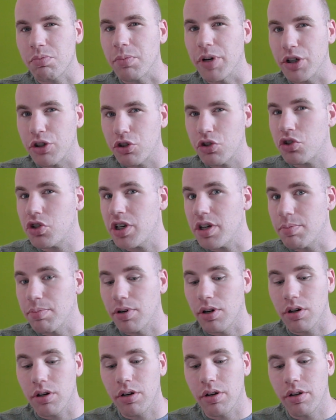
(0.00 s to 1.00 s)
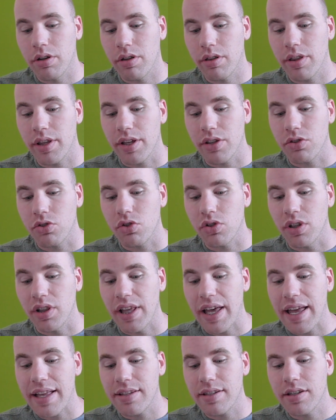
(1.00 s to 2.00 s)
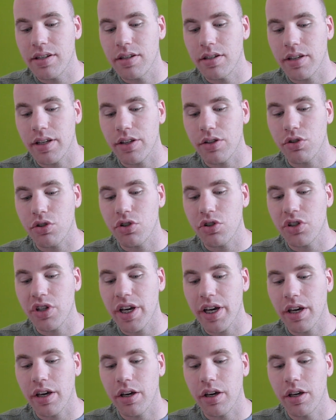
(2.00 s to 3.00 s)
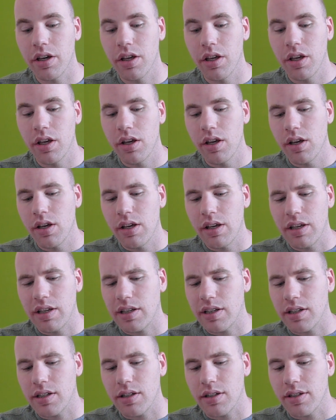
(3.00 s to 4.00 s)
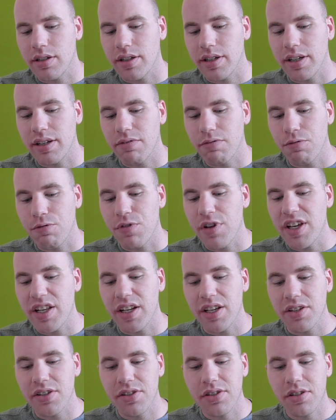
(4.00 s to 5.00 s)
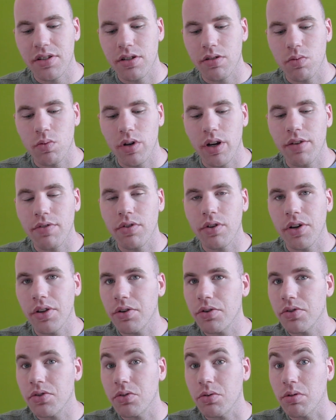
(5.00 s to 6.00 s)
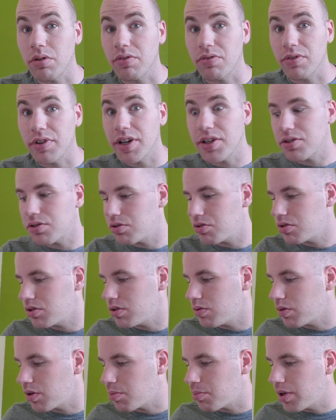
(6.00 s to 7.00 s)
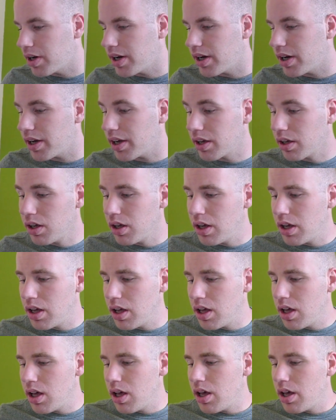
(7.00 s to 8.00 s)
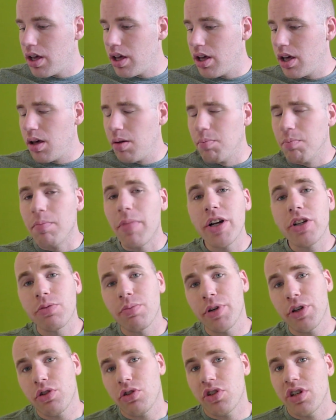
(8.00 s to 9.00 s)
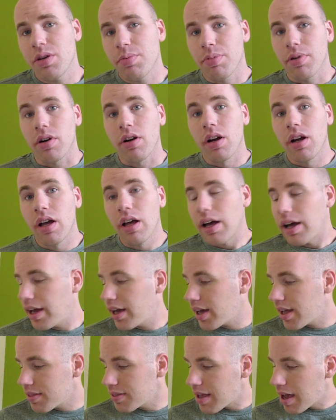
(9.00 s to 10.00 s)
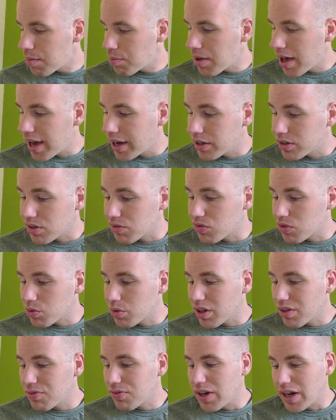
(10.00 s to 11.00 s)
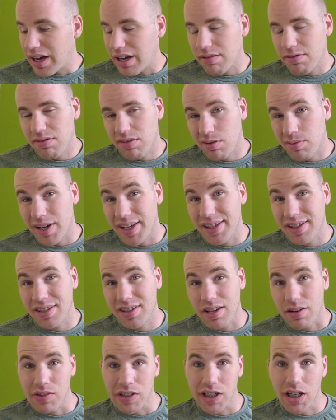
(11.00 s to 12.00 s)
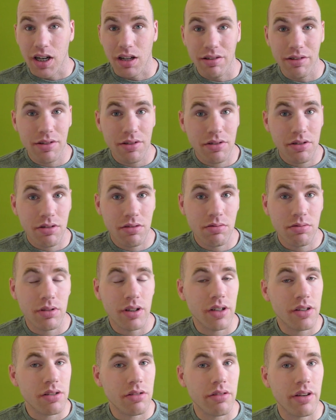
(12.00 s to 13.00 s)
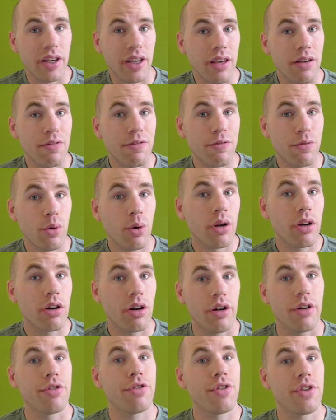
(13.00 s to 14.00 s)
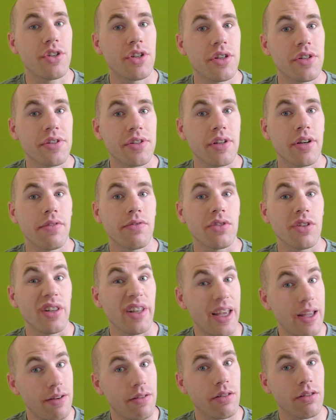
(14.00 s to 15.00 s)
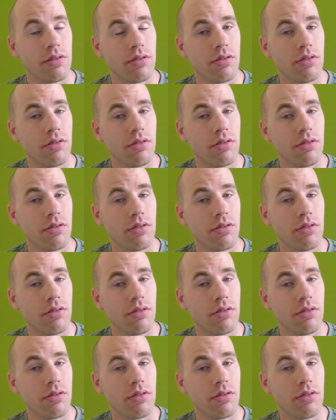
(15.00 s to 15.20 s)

much cheaper than Gillette and Schick and Venus and whatever other sort of razors you want to buy. Much, much cheaper. I got that package of 25 for about $7, whereas you can get 4 cartridges of Gillette